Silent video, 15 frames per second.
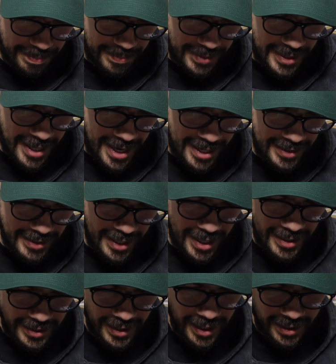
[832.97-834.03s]
yeah,
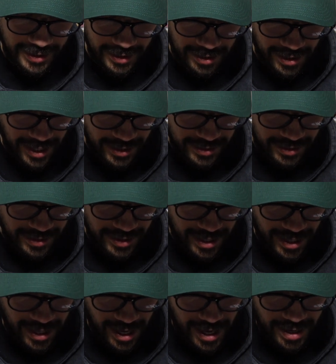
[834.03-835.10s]
it's got glitter actually.
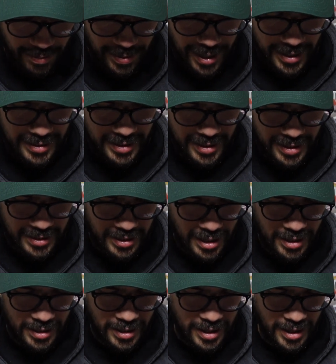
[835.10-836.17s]
I when I seen this
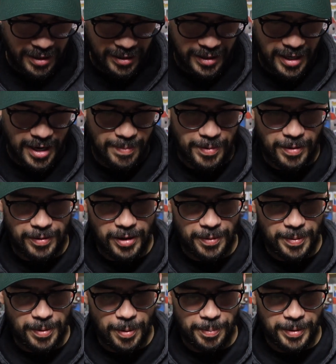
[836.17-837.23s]
on camera, when other
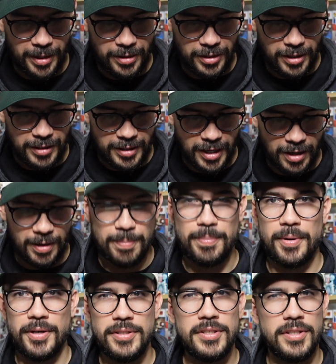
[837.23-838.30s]
people open it, you couldn't tell. In
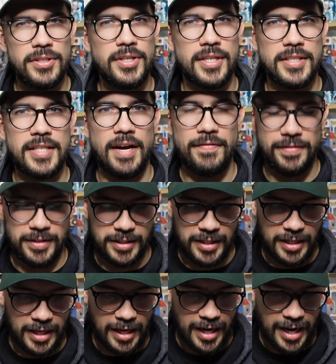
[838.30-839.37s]
person, you could definitely see
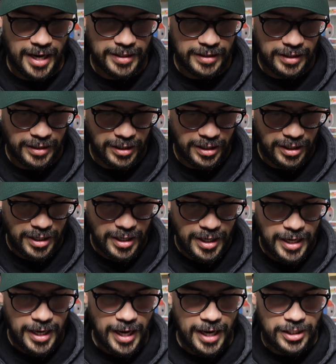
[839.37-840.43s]
that it has glitter.
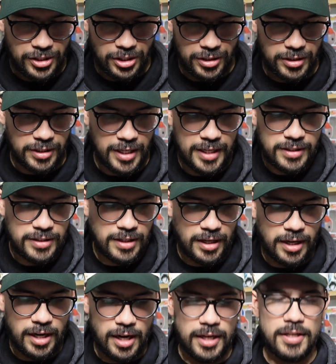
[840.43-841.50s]
It's the
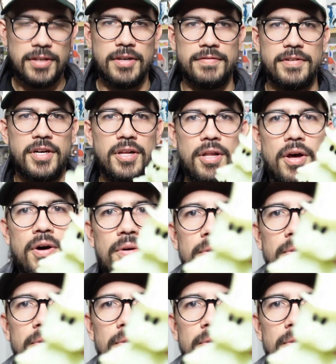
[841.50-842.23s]
color of glow,